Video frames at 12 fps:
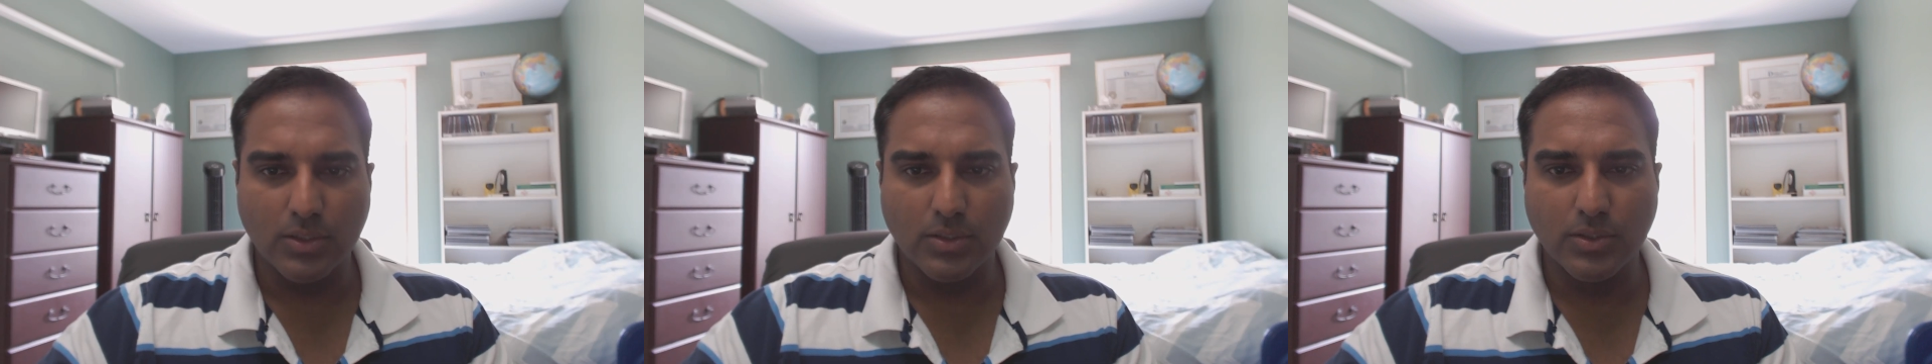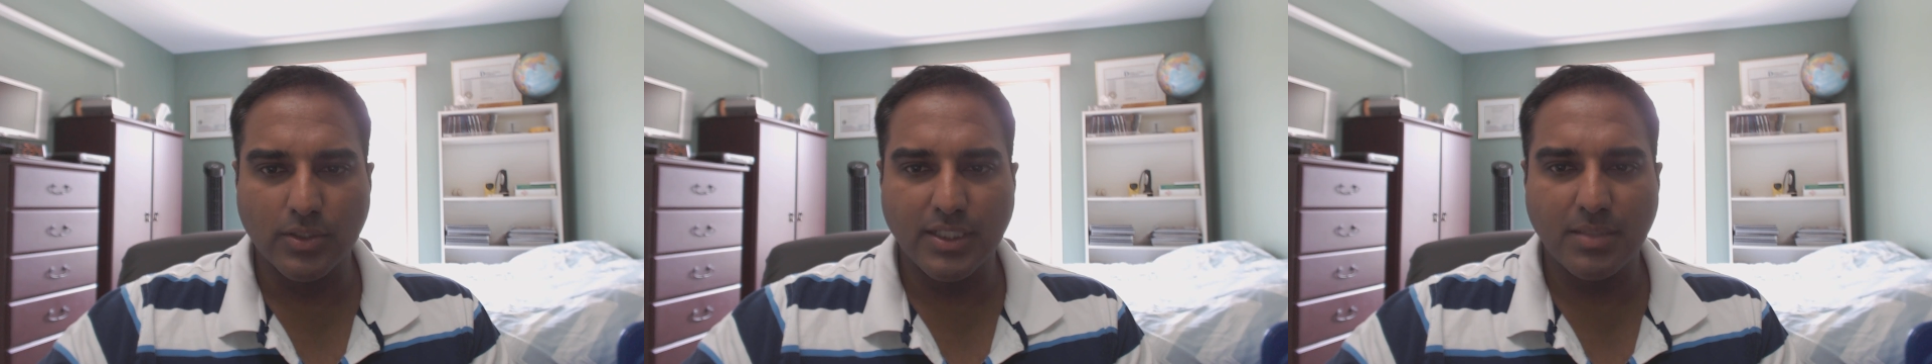
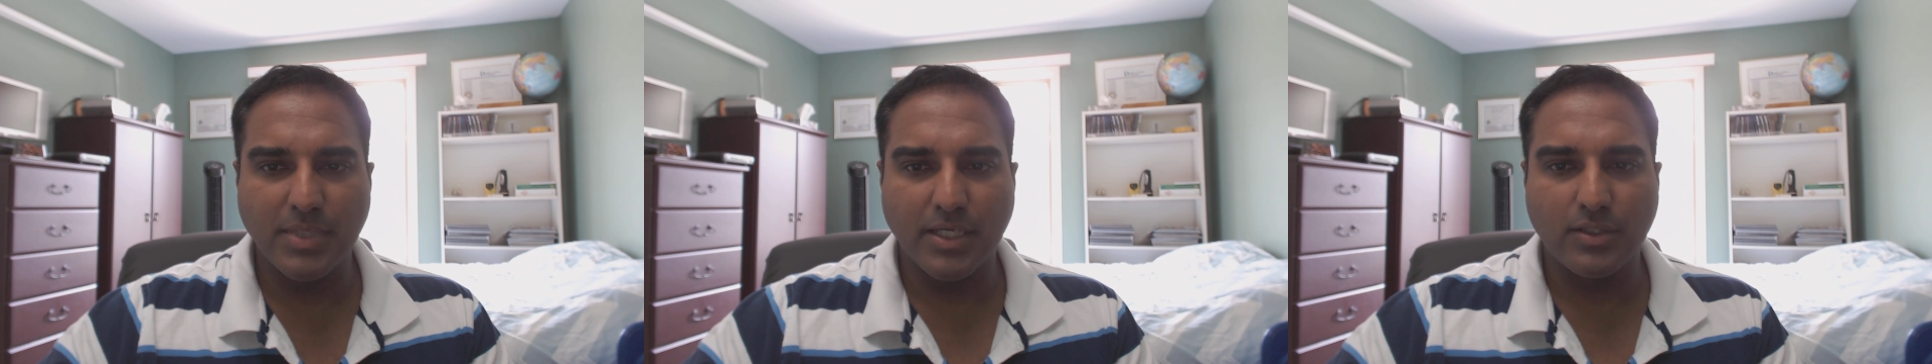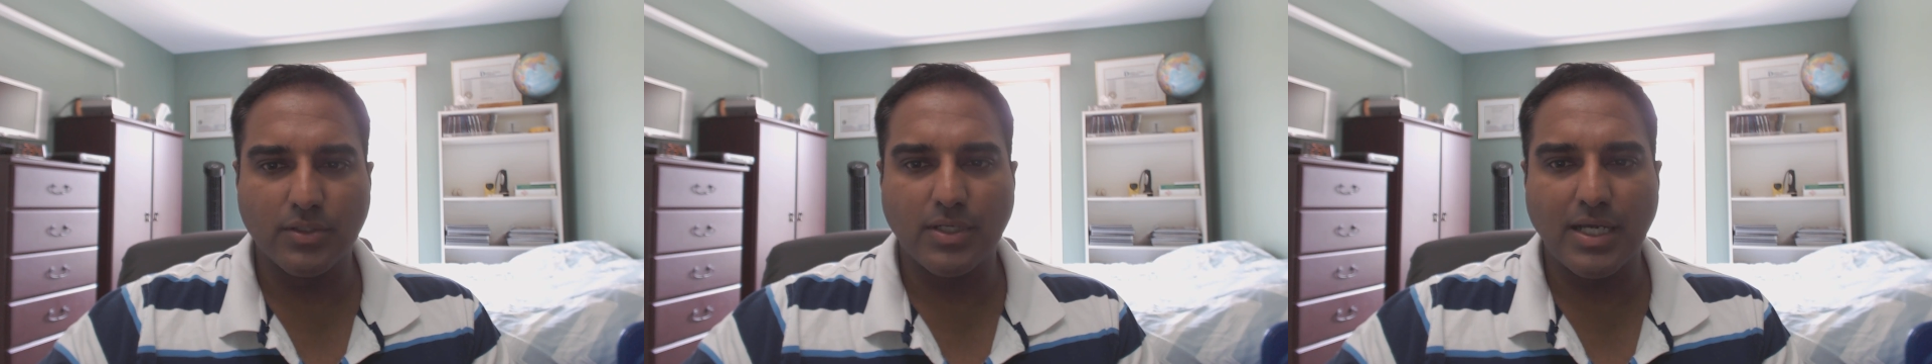Learning may
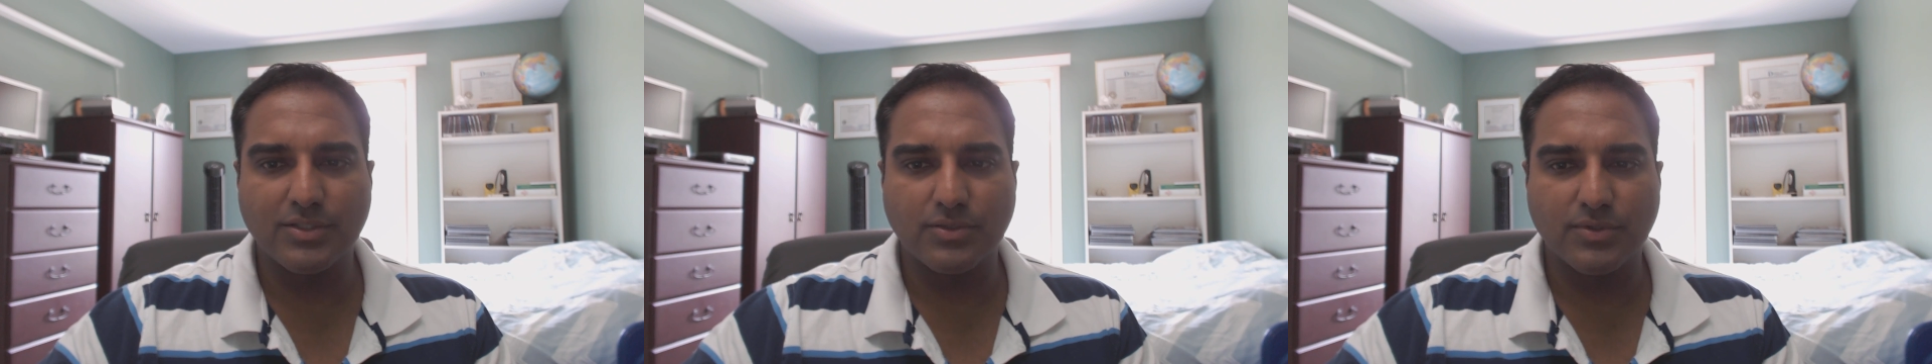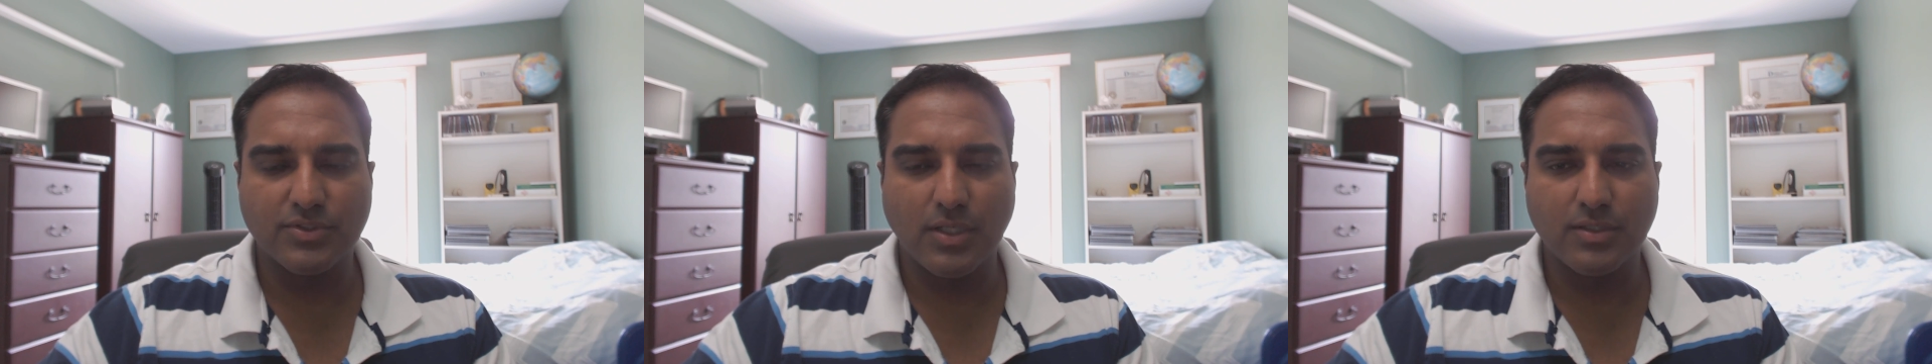occur as
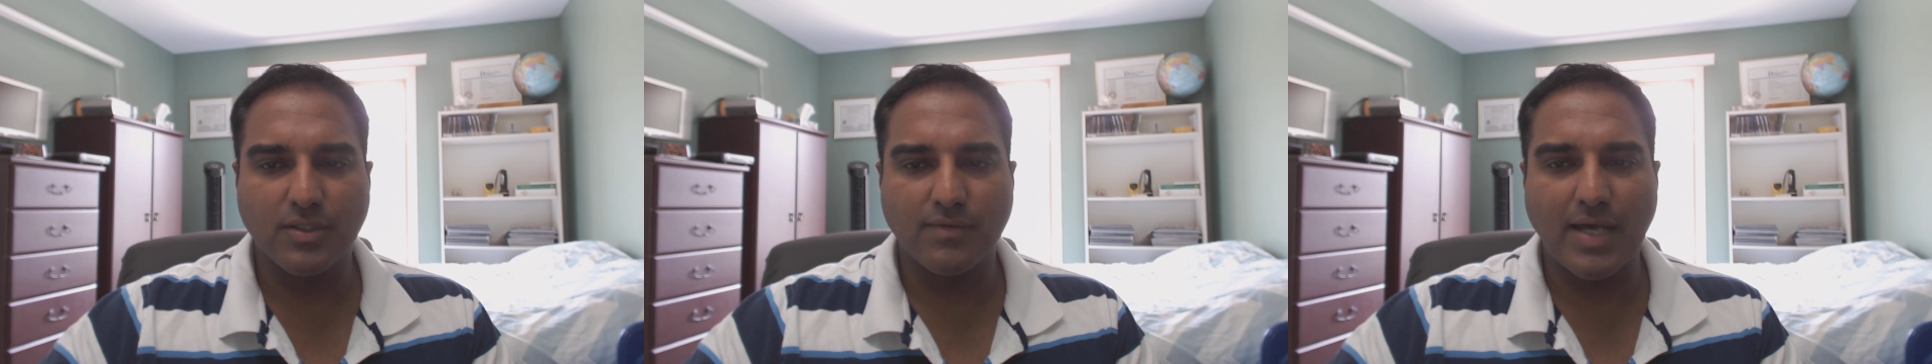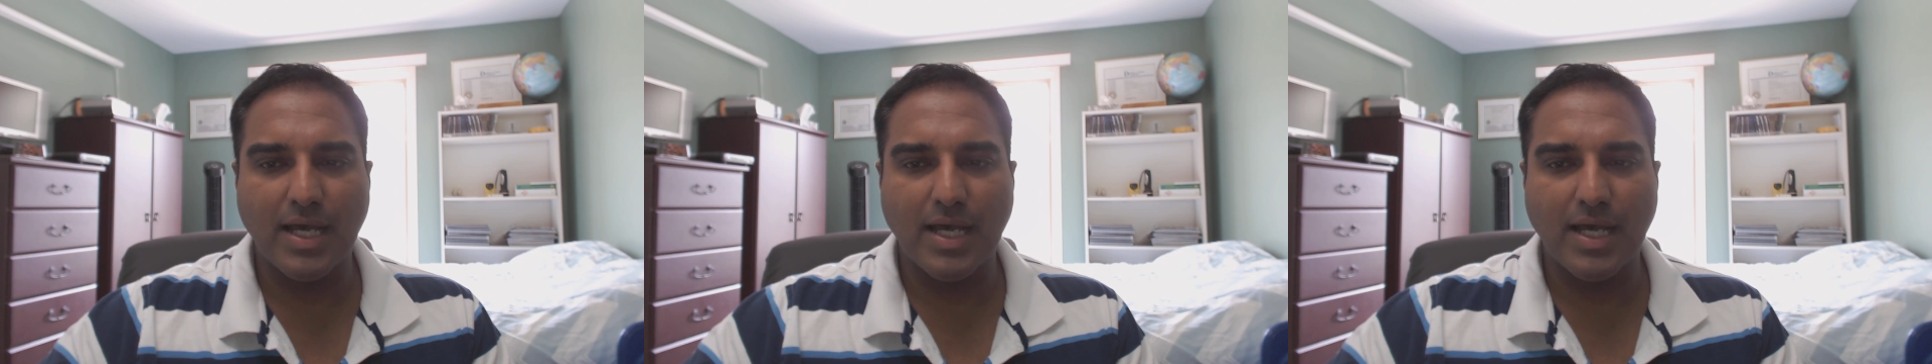a result of